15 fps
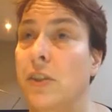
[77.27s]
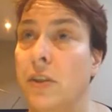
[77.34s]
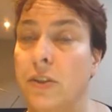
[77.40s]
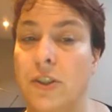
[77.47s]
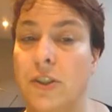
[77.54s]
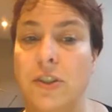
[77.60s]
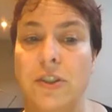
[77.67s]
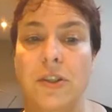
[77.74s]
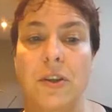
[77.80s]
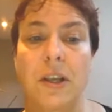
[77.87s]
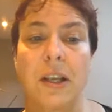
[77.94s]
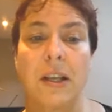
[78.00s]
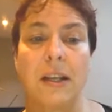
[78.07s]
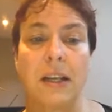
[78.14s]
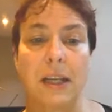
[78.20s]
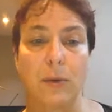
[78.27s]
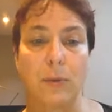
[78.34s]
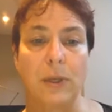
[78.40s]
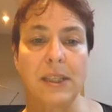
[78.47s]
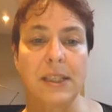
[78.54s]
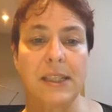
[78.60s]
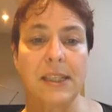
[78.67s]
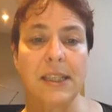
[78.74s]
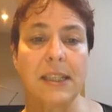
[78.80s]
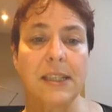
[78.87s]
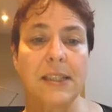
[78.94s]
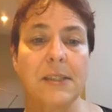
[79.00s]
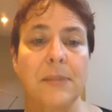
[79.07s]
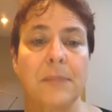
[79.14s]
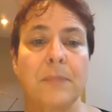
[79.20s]
Cultures and
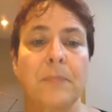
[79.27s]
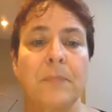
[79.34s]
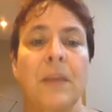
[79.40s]
Linguistics.